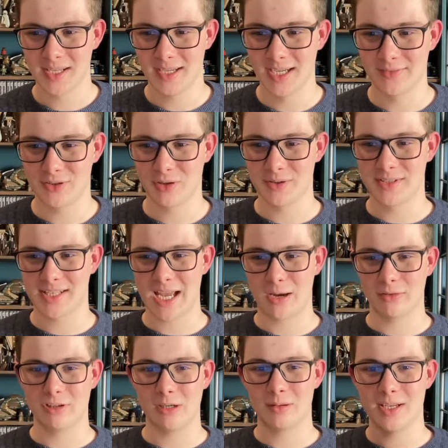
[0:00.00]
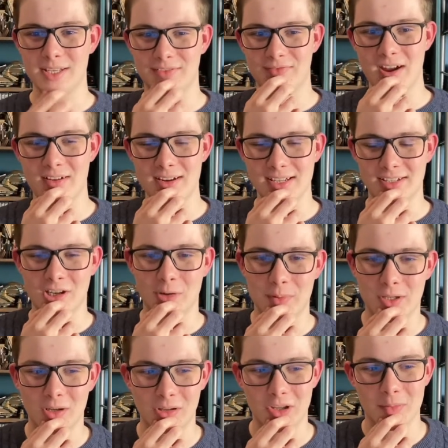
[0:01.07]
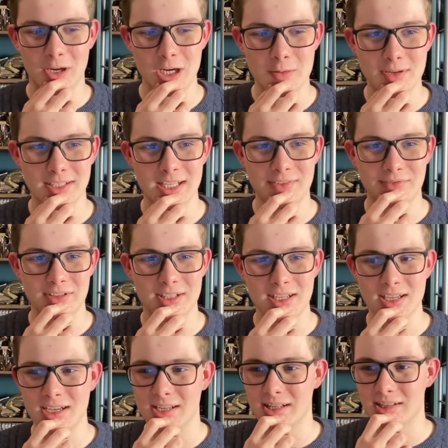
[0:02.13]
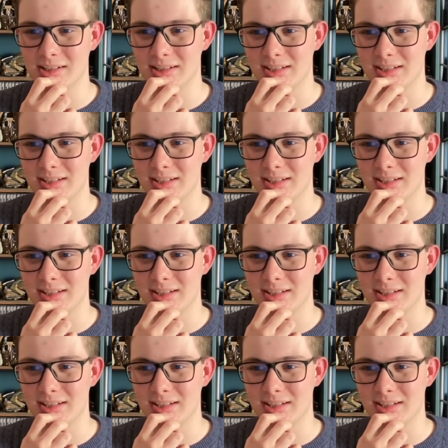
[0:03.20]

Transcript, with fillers: And of course, the Canon Robot is very topical at the moment, given the uh, the,